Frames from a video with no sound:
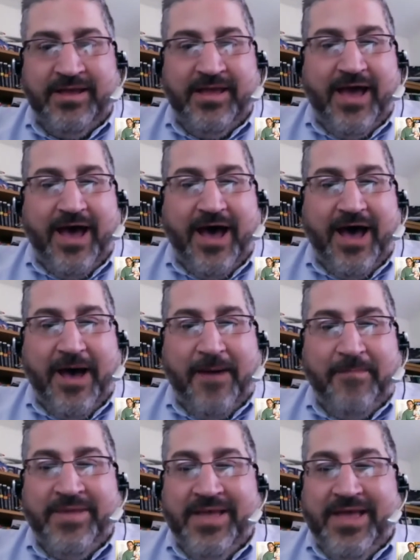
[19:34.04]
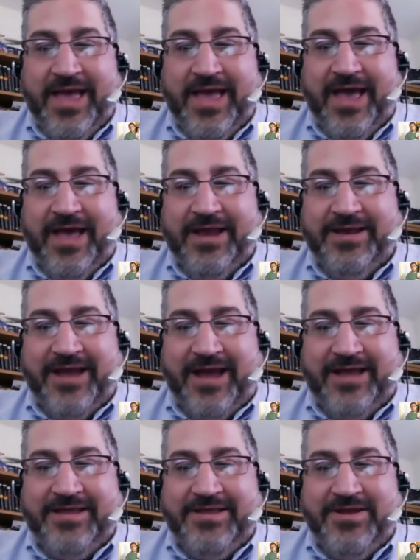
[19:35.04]
And
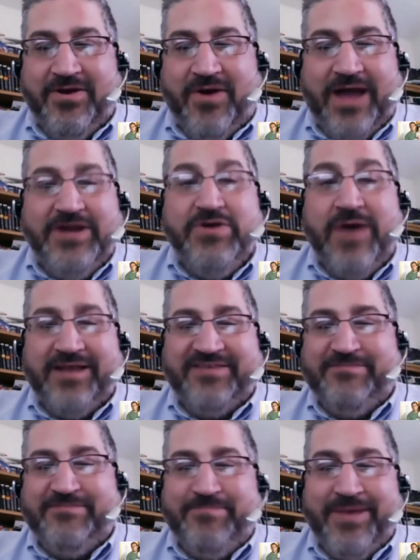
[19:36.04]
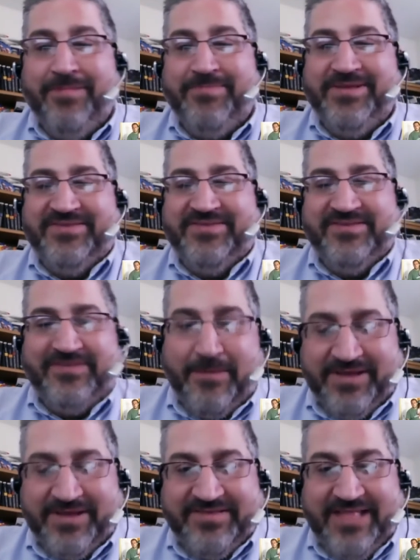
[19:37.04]
I knew how to spell business
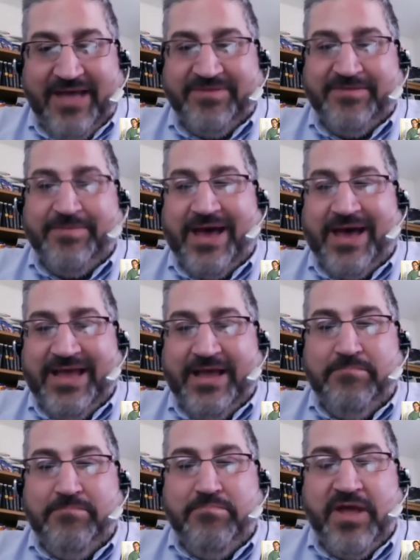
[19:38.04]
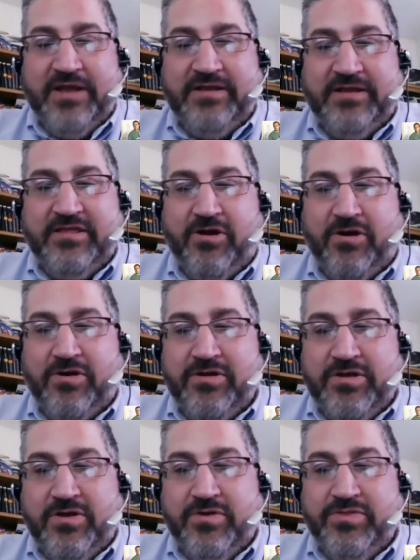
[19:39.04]
objects, and that was about it. But there
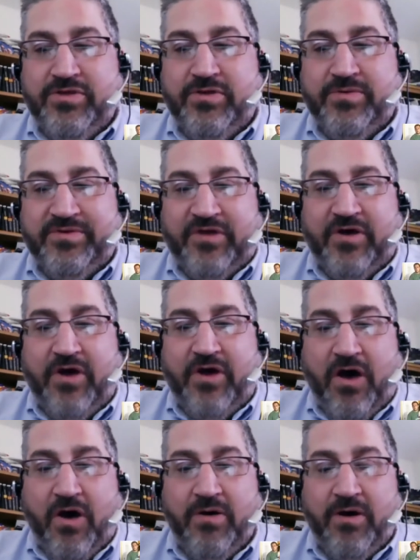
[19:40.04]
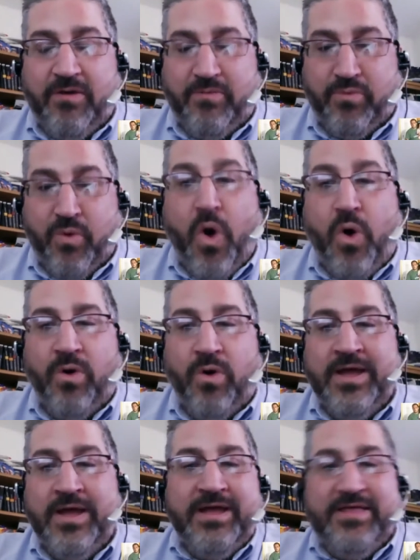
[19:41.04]
was a role
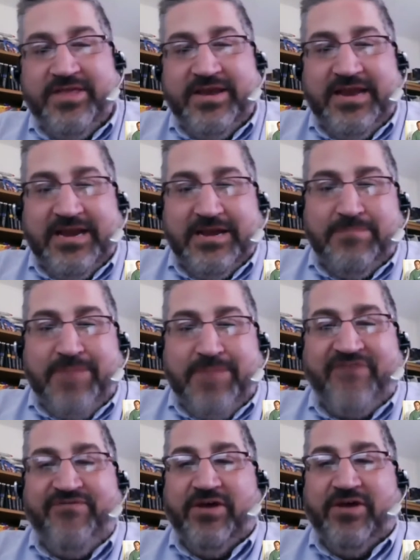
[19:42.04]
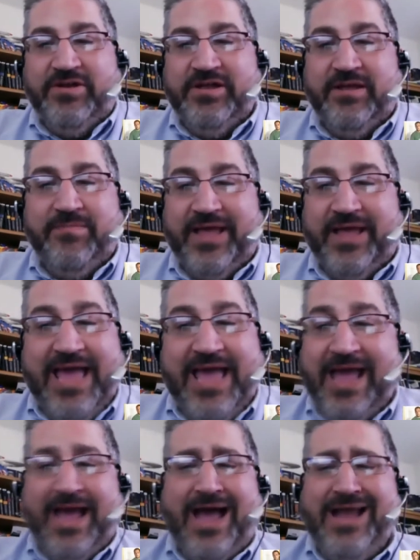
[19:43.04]
that needed backfilled, and I'm like,
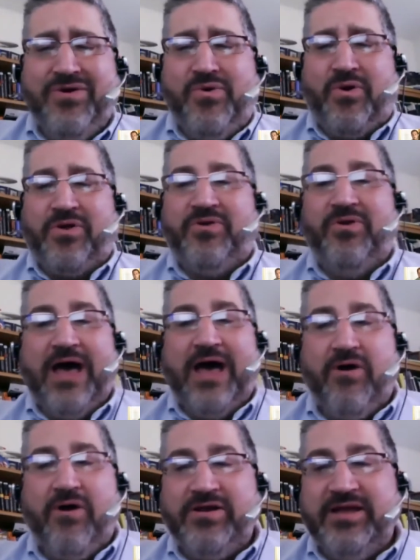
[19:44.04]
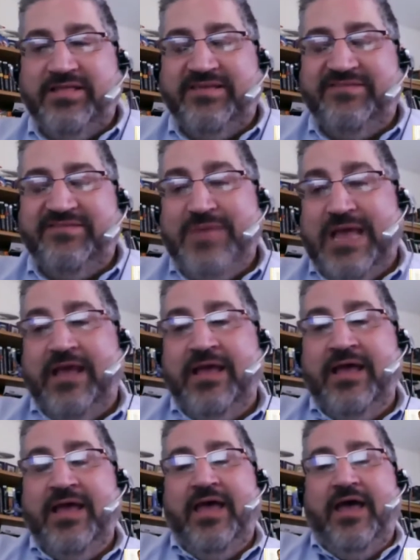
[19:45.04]
hey, I know Oracle. How hard can this be?
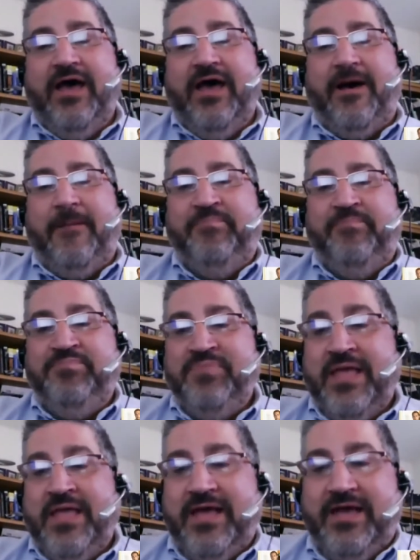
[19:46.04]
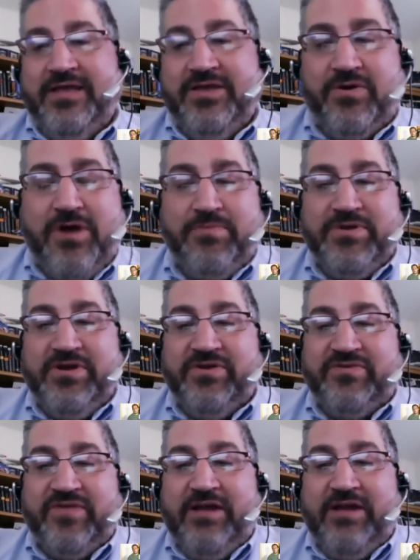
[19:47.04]
A couple of
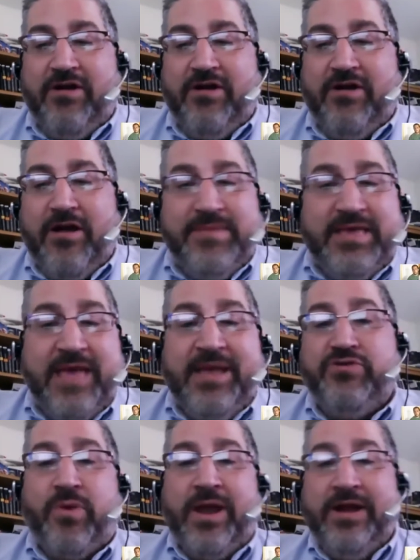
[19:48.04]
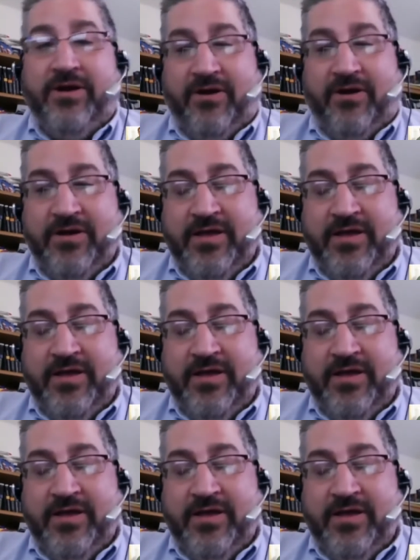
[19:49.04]
years later, I became a trainer.